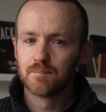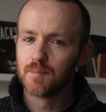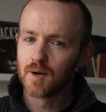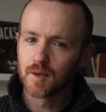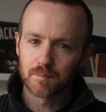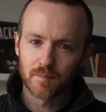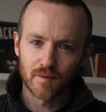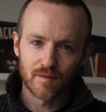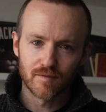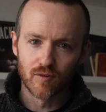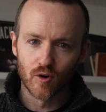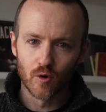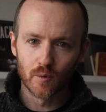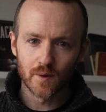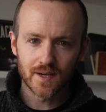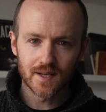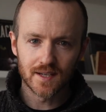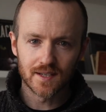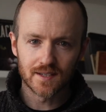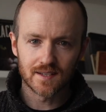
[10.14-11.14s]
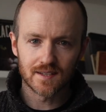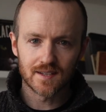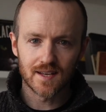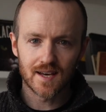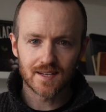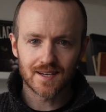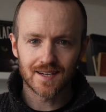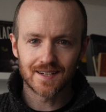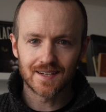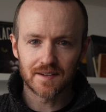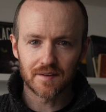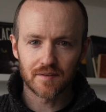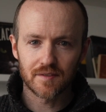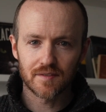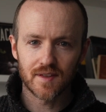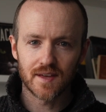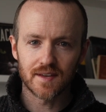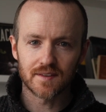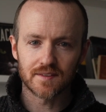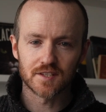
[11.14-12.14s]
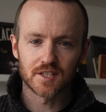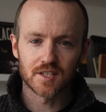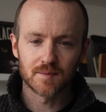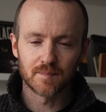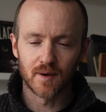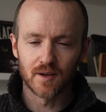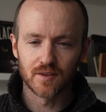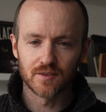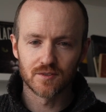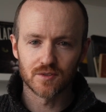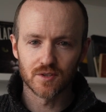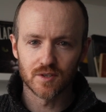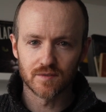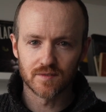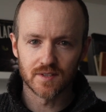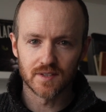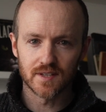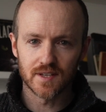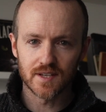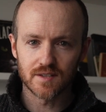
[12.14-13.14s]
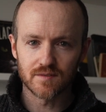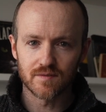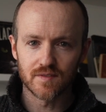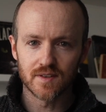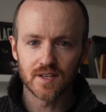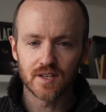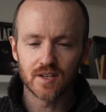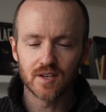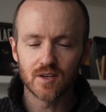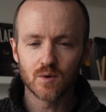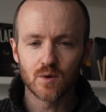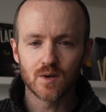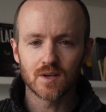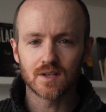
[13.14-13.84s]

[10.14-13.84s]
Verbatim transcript: But before we get into that, I need to thank the sponsor of today's video,